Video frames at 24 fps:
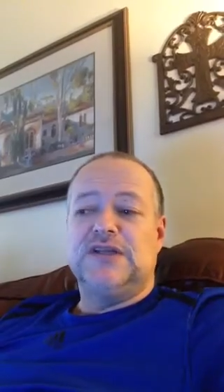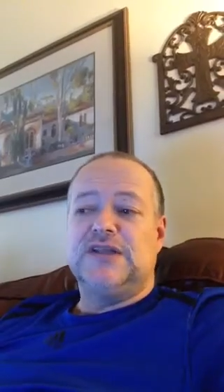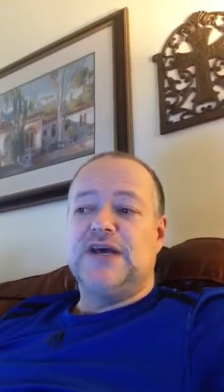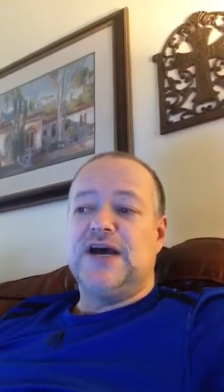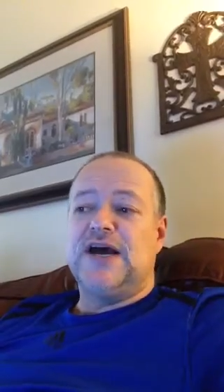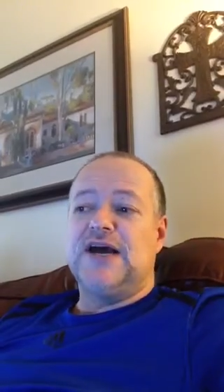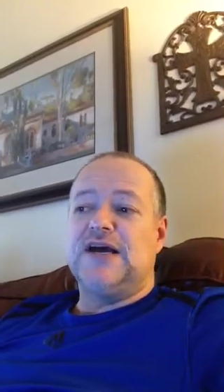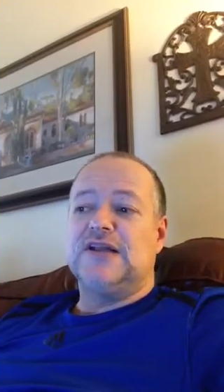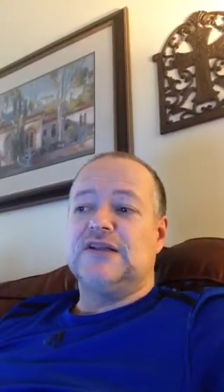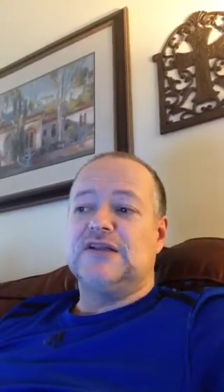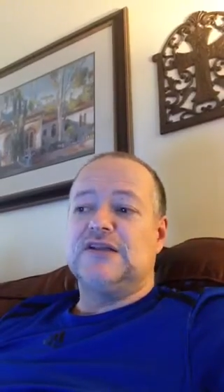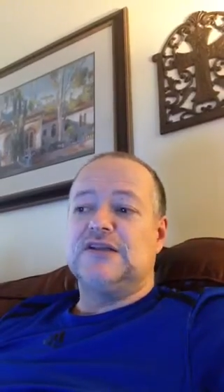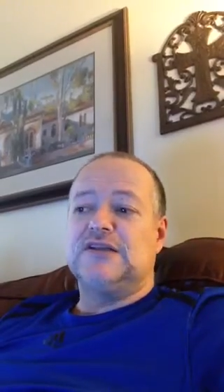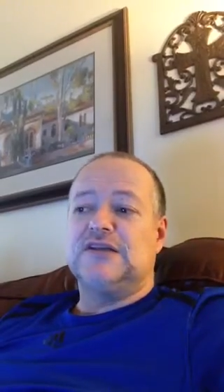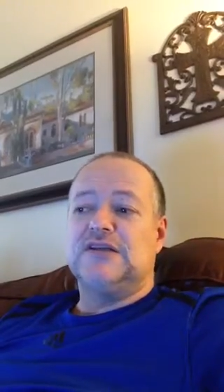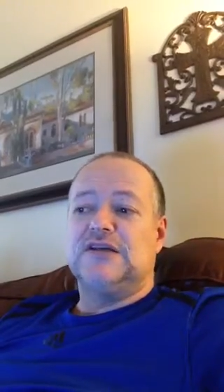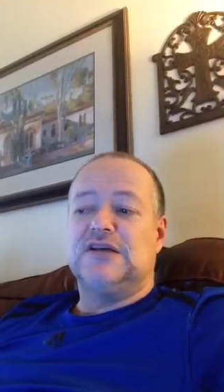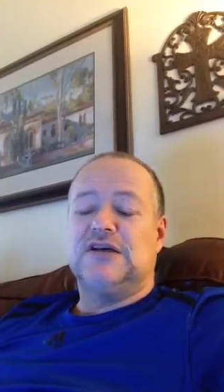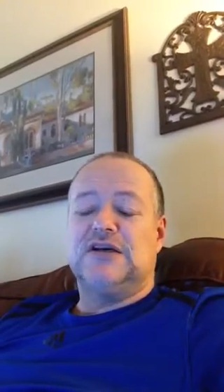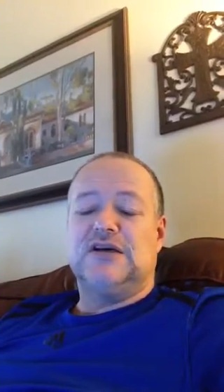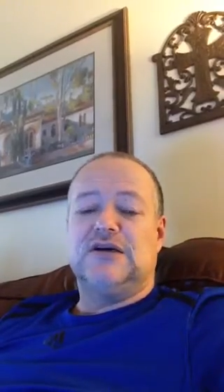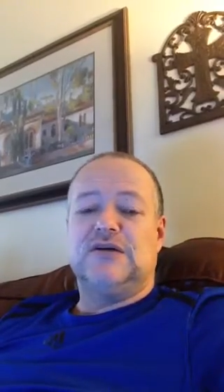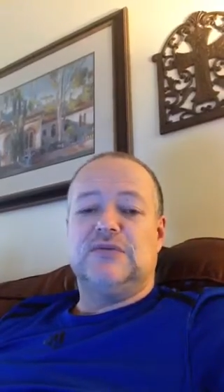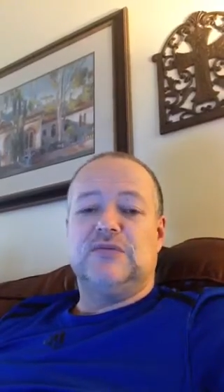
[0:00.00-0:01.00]
That
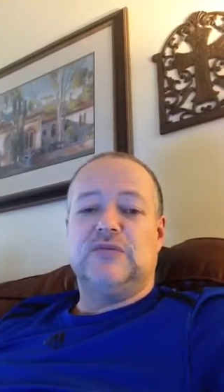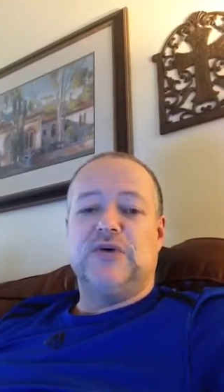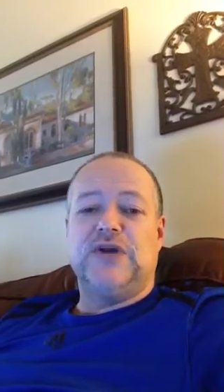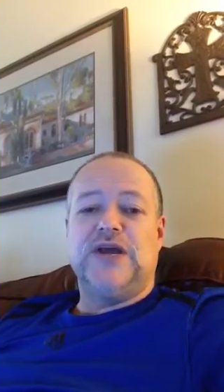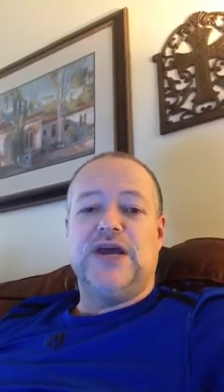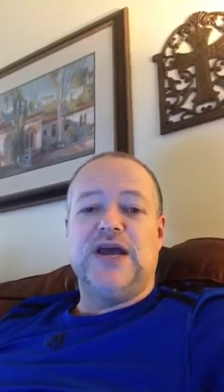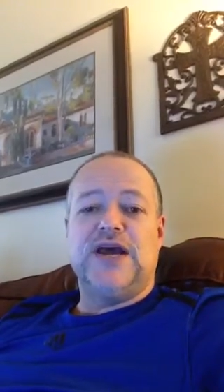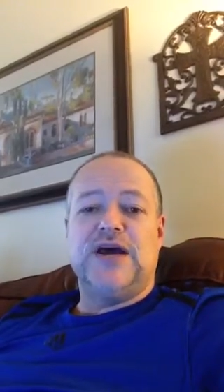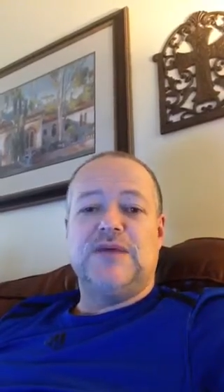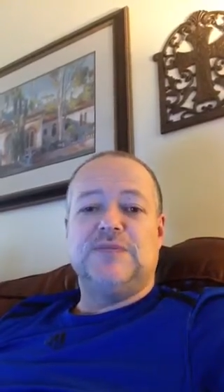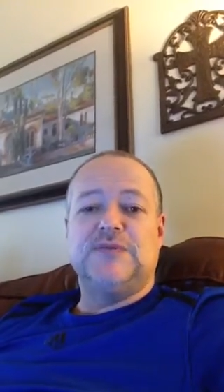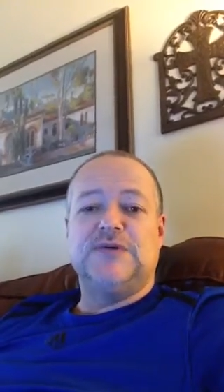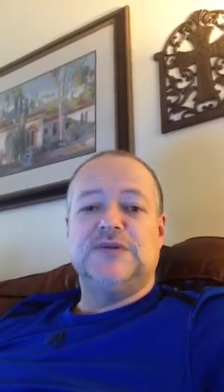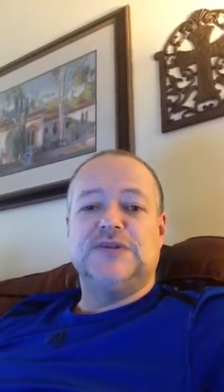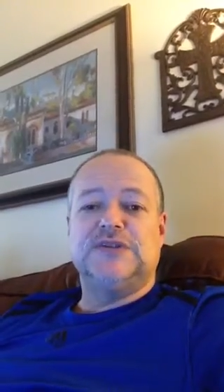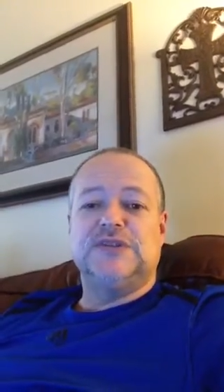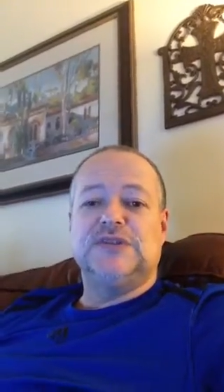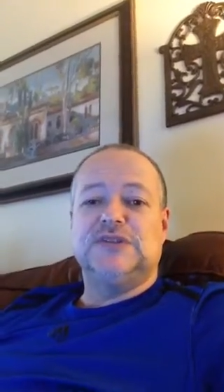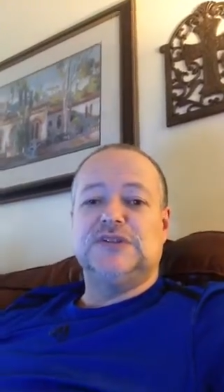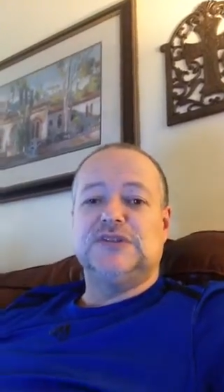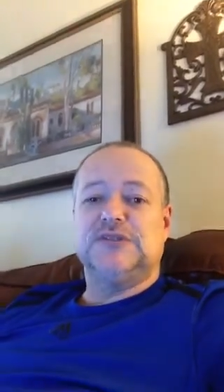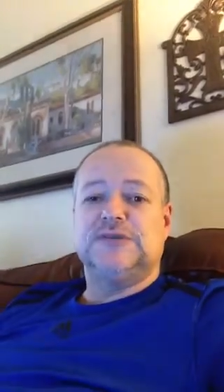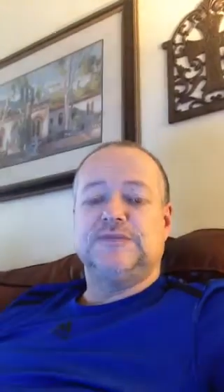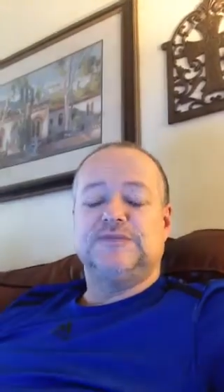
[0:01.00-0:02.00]
what happens
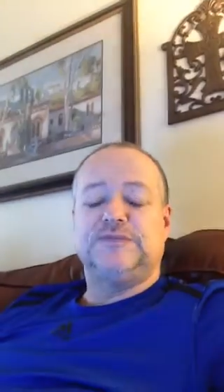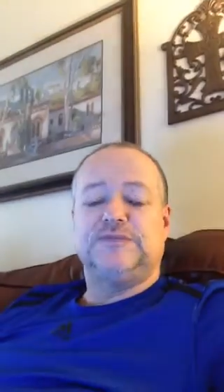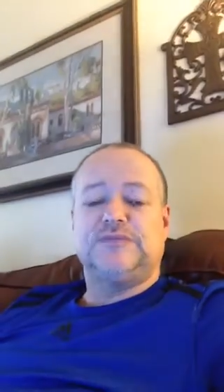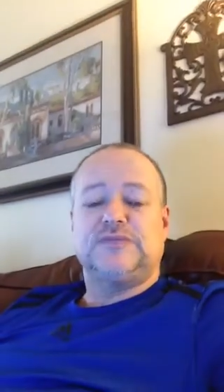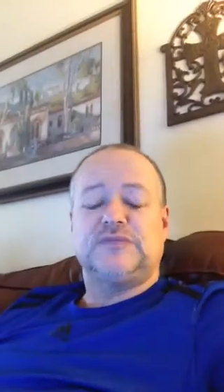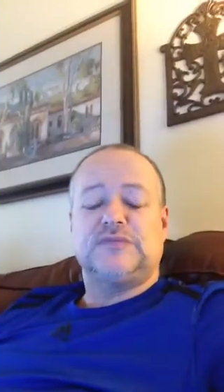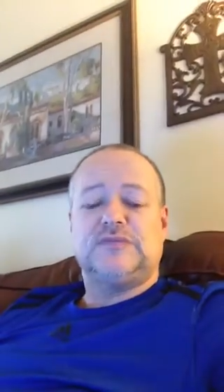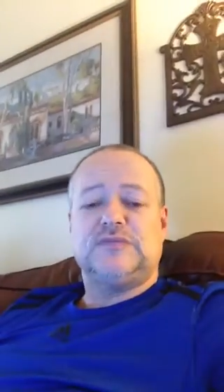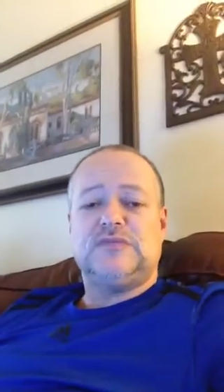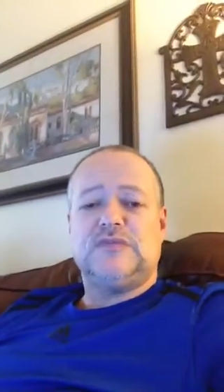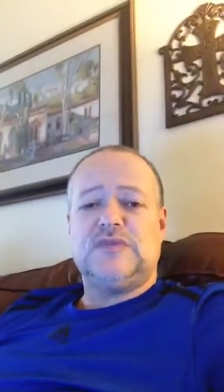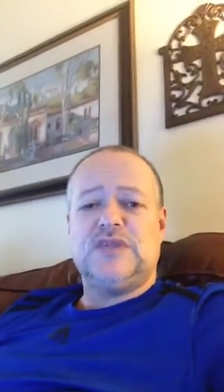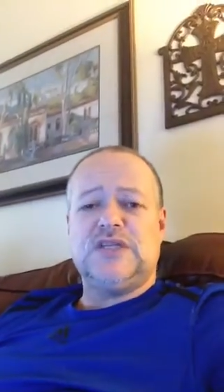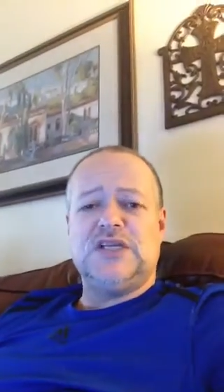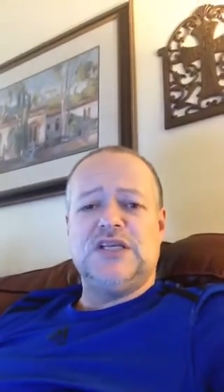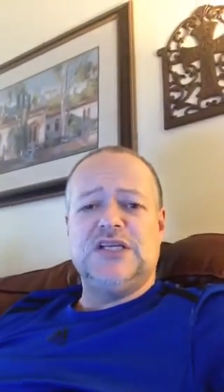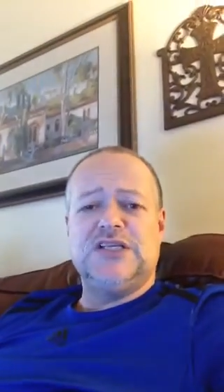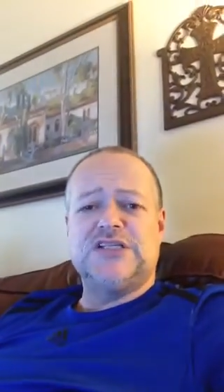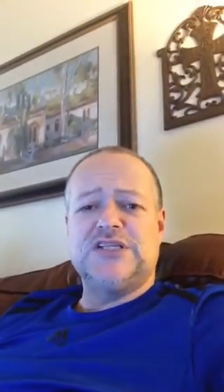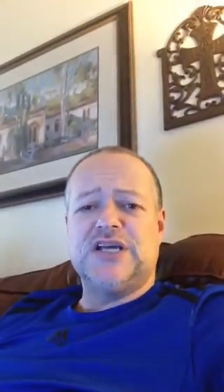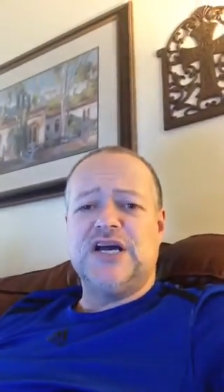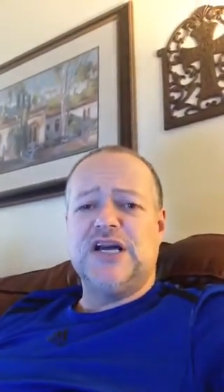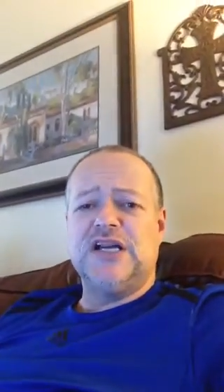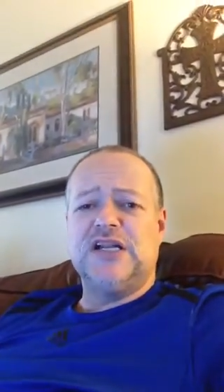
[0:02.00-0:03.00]
is
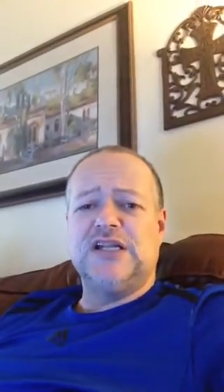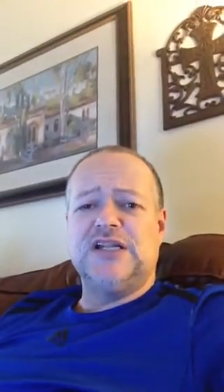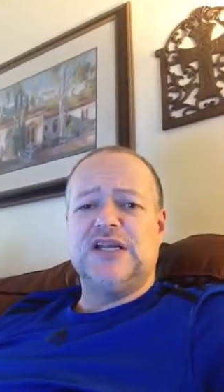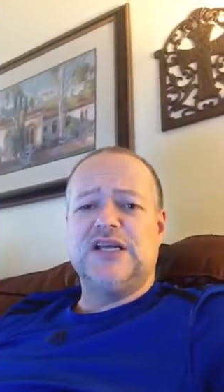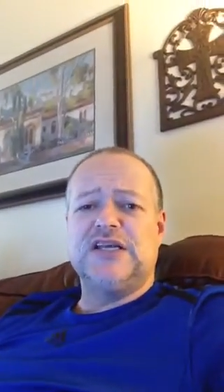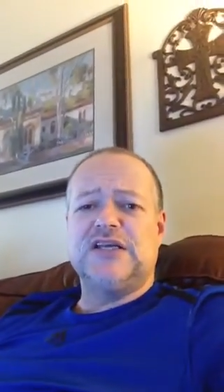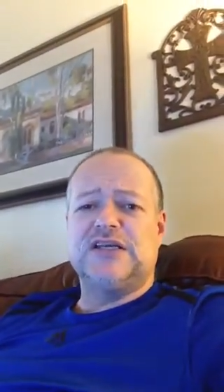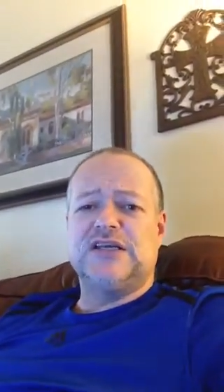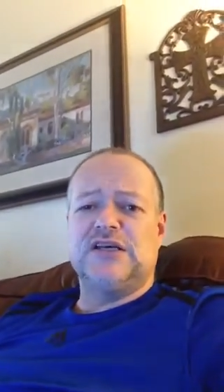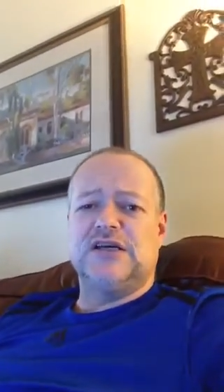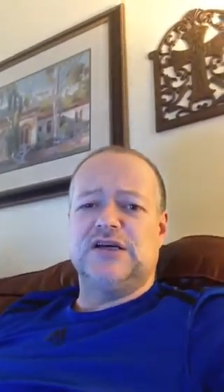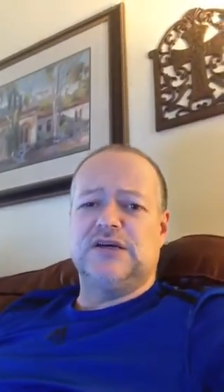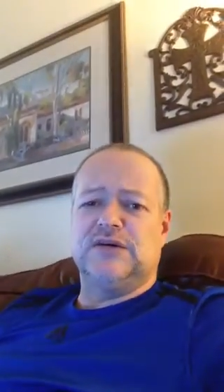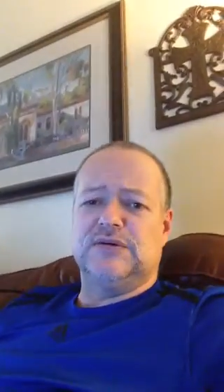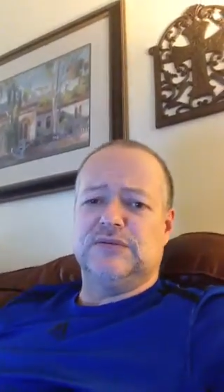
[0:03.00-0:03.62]
it's kind of like